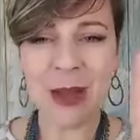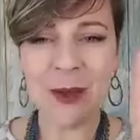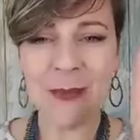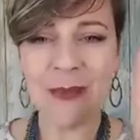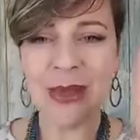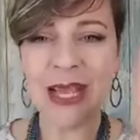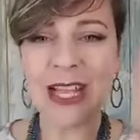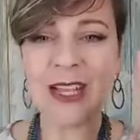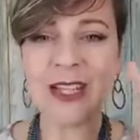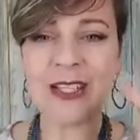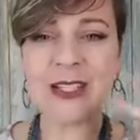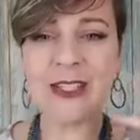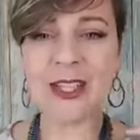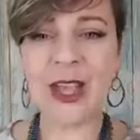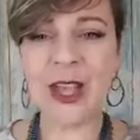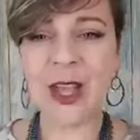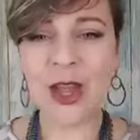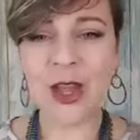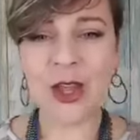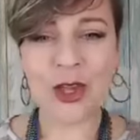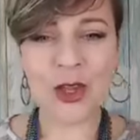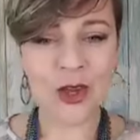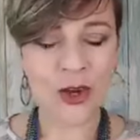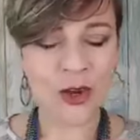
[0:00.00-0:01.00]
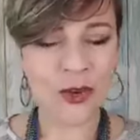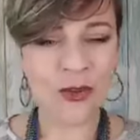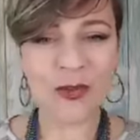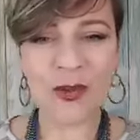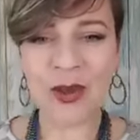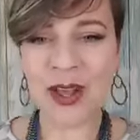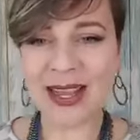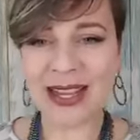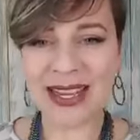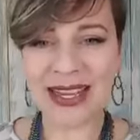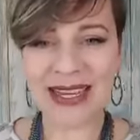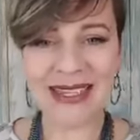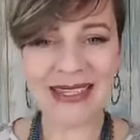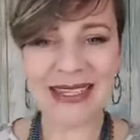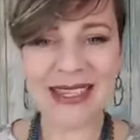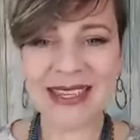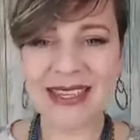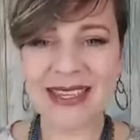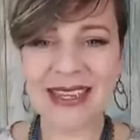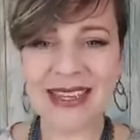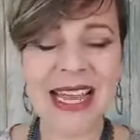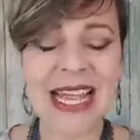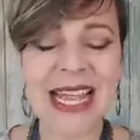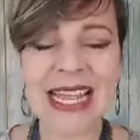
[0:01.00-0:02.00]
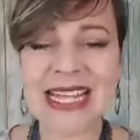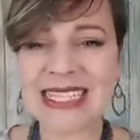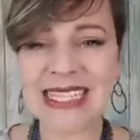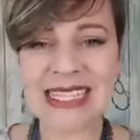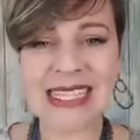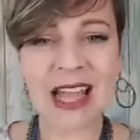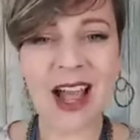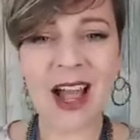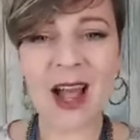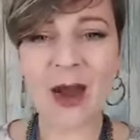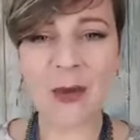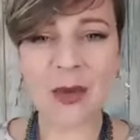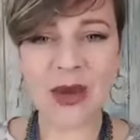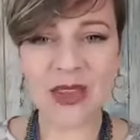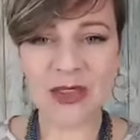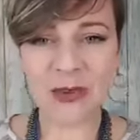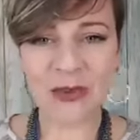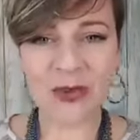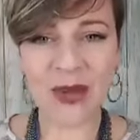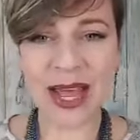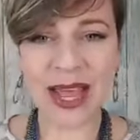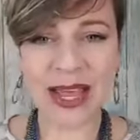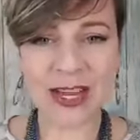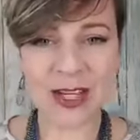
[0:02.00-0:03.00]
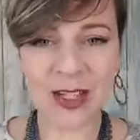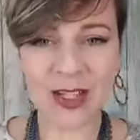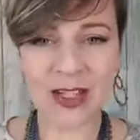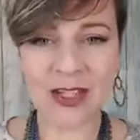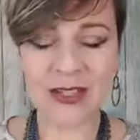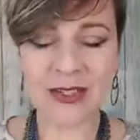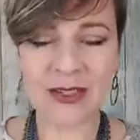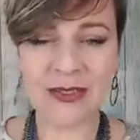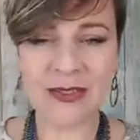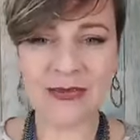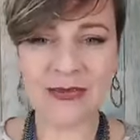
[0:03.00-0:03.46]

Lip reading: Because your fight is not with flesh.